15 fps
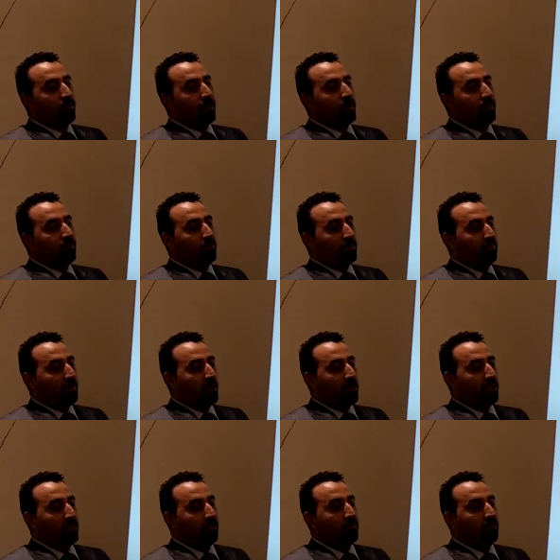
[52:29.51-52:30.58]
whatever
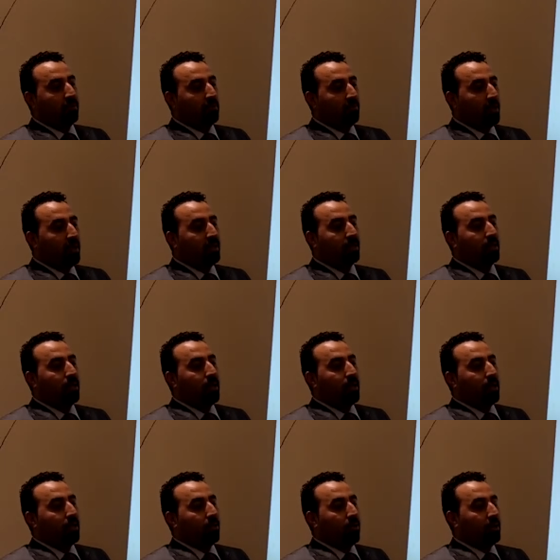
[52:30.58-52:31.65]
budget per month,
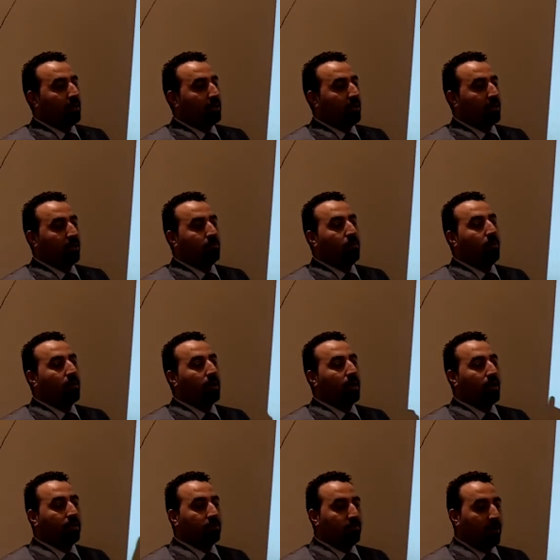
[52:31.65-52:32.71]
you can tell them,
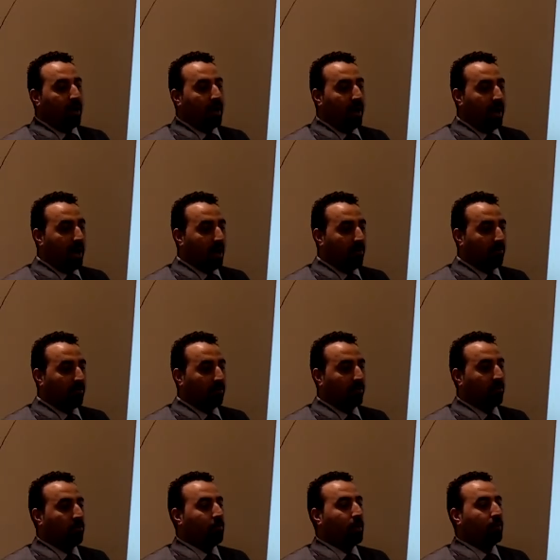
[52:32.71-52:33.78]
okay, let's buy a house.
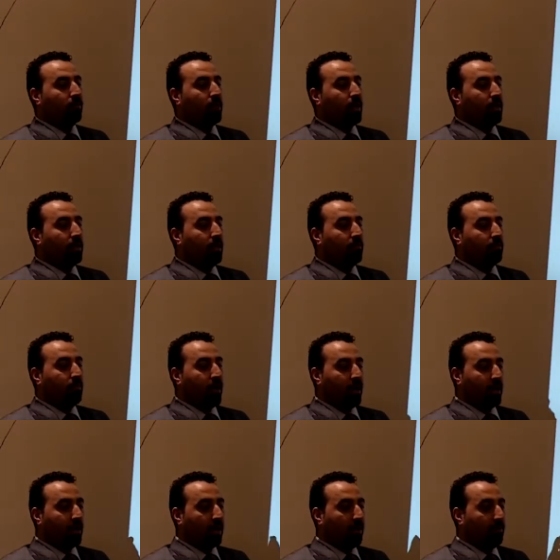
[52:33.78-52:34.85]
You might end up
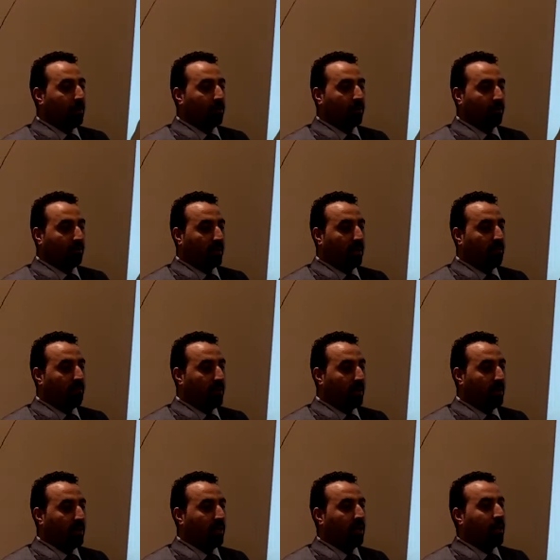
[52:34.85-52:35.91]
paying about the same
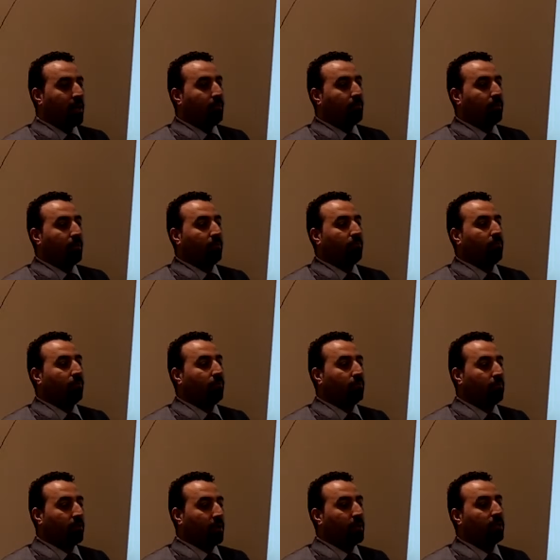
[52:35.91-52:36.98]
money, but if you
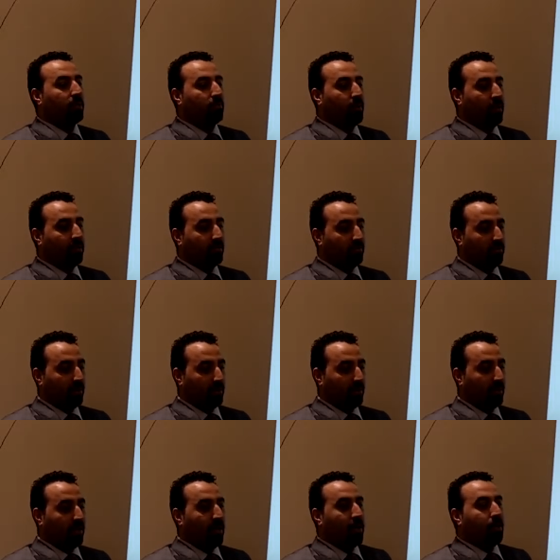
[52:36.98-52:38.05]
rent the
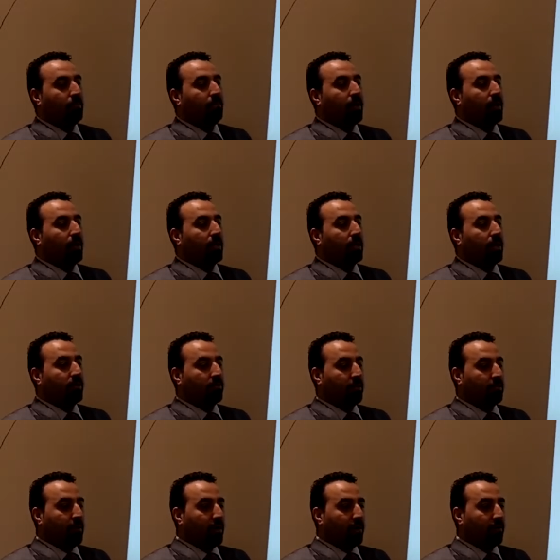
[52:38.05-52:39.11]
basement. But
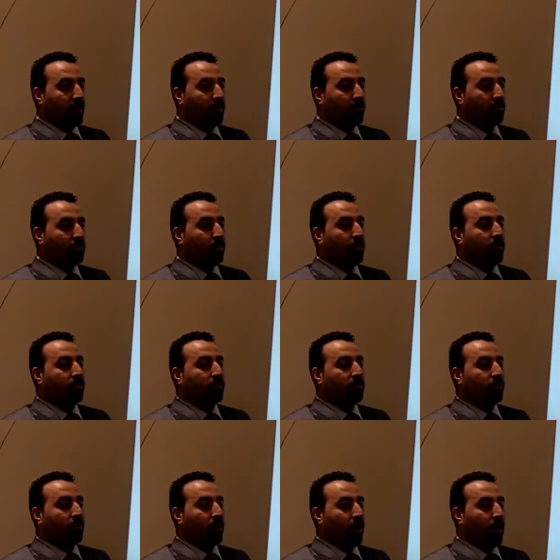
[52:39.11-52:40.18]
it's a big risk
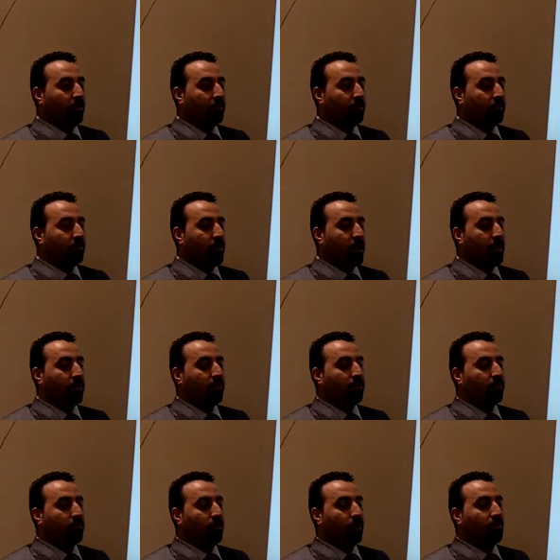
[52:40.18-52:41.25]
because you have to find
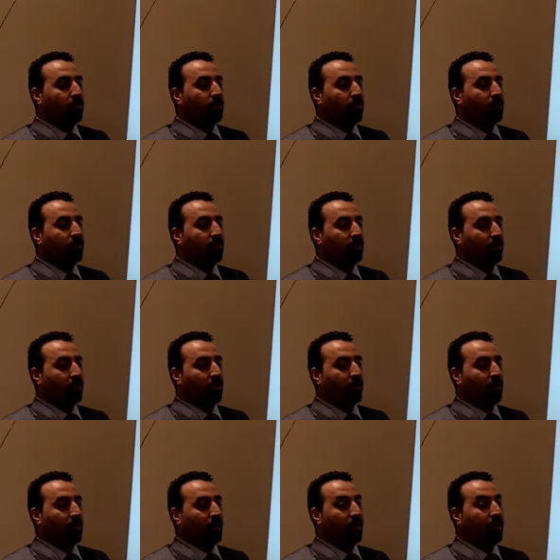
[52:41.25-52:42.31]
properties that
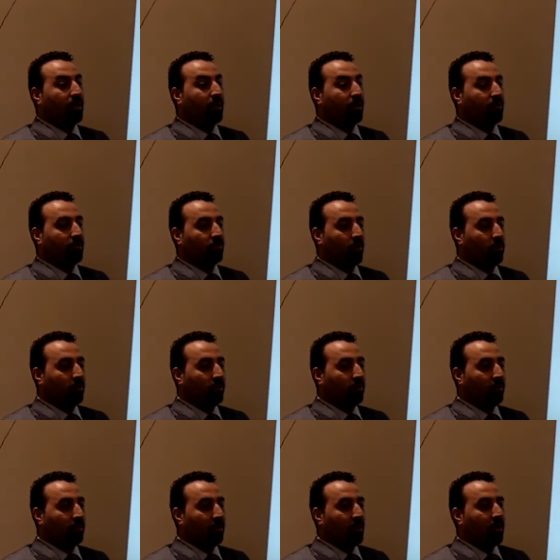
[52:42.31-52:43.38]
are legally
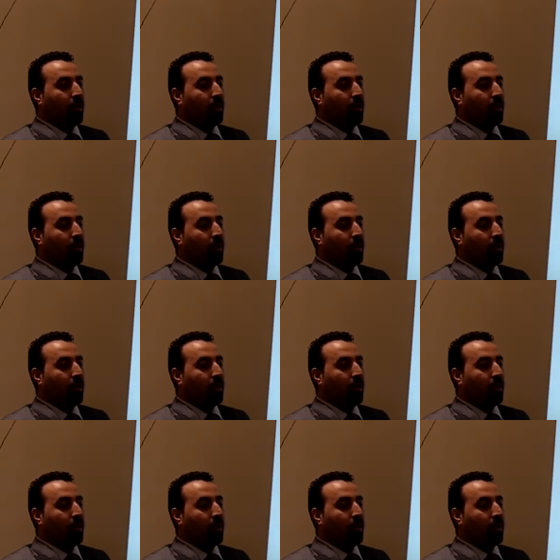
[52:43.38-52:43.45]
zoned.